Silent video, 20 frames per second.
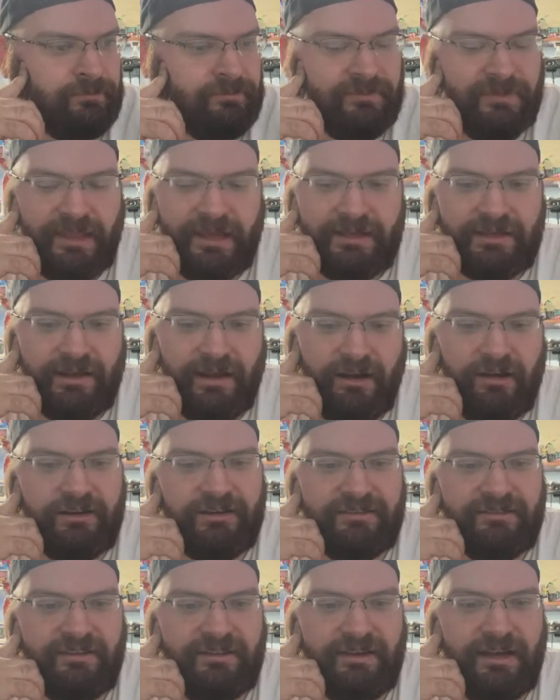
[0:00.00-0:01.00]
Like,
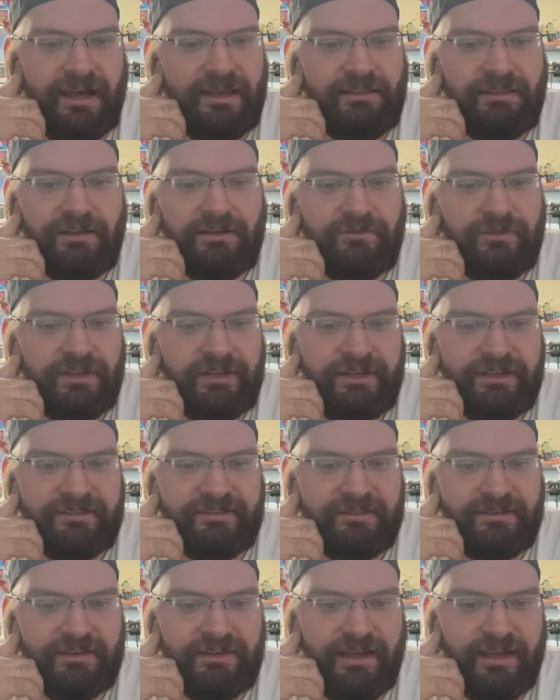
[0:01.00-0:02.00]
honestly, I love
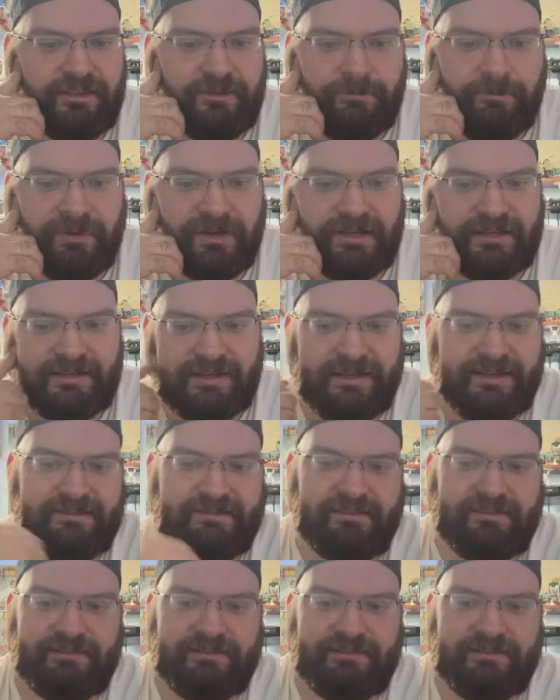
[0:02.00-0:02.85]
Linux to death, but it